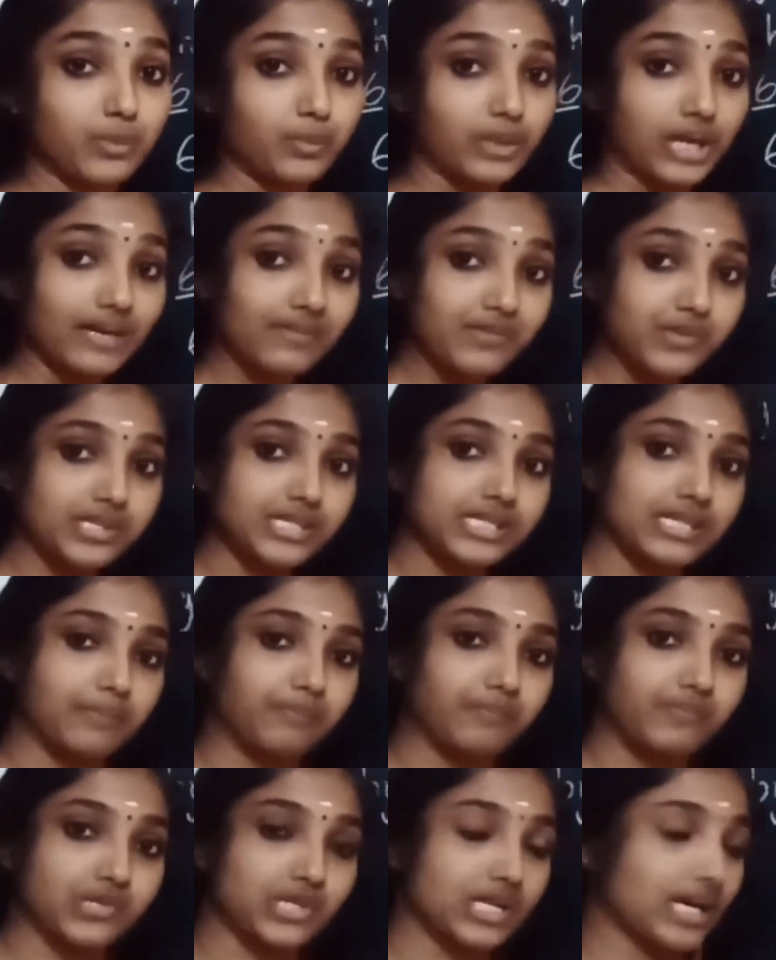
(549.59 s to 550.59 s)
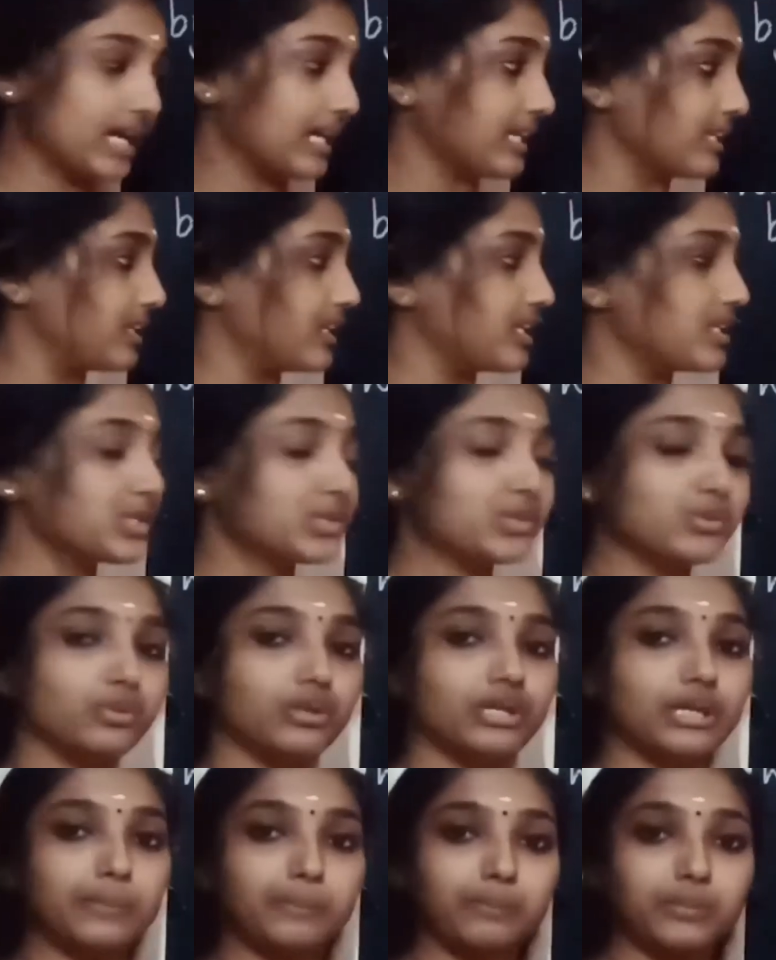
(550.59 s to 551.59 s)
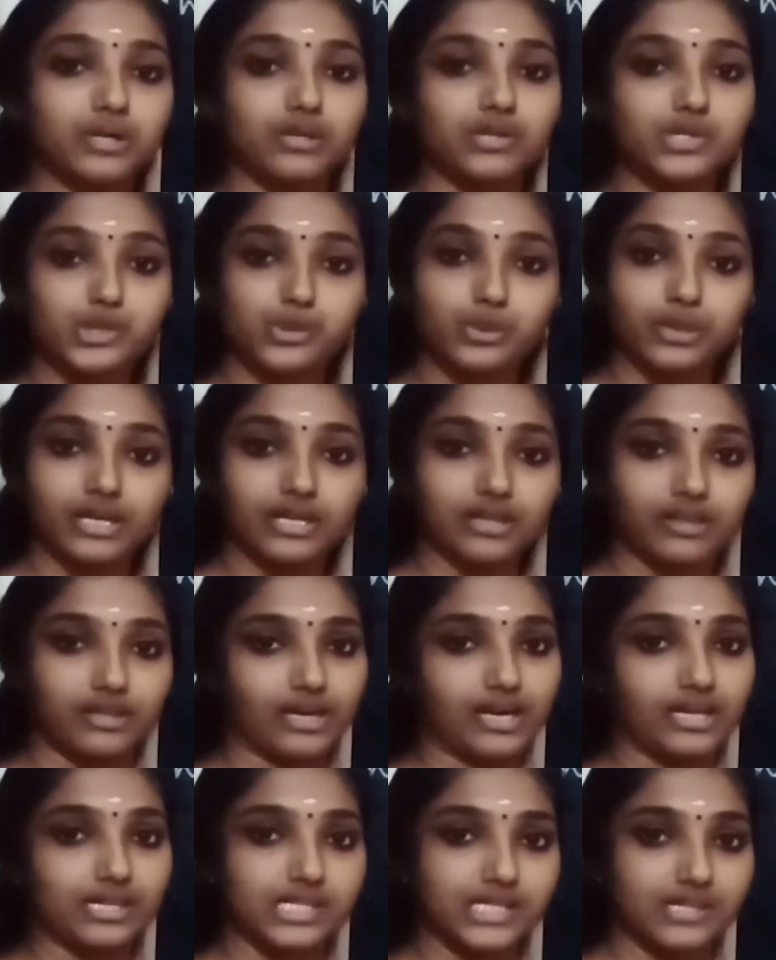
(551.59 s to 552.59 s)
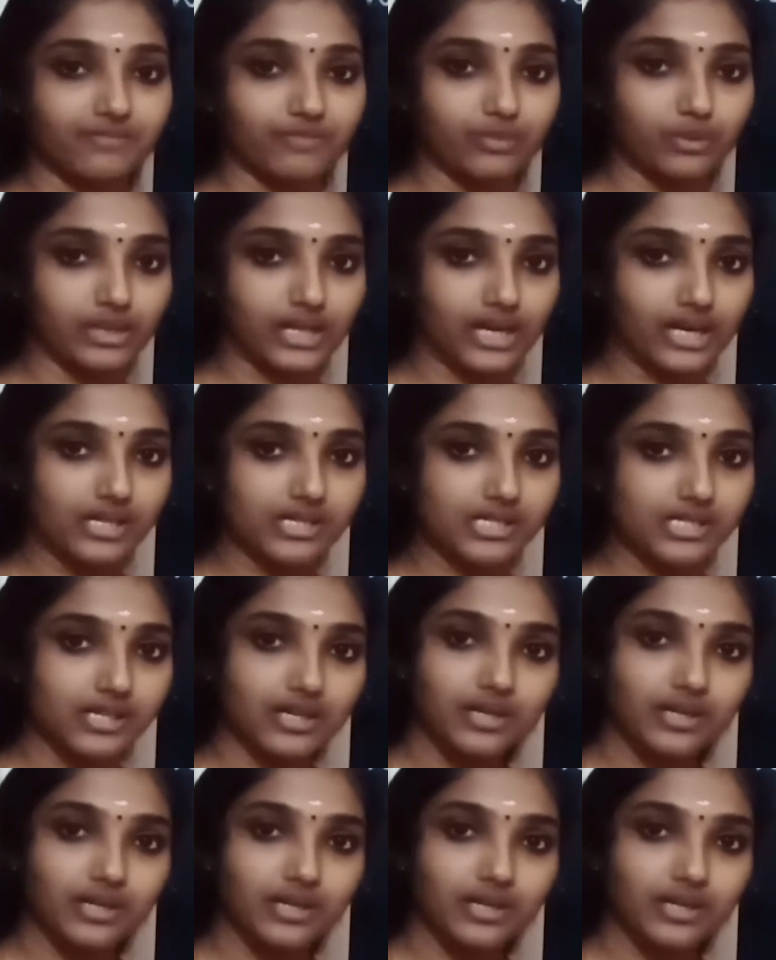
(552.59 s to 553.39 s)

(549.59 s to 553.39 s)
We have to subtract these two numbers to get the answer for that.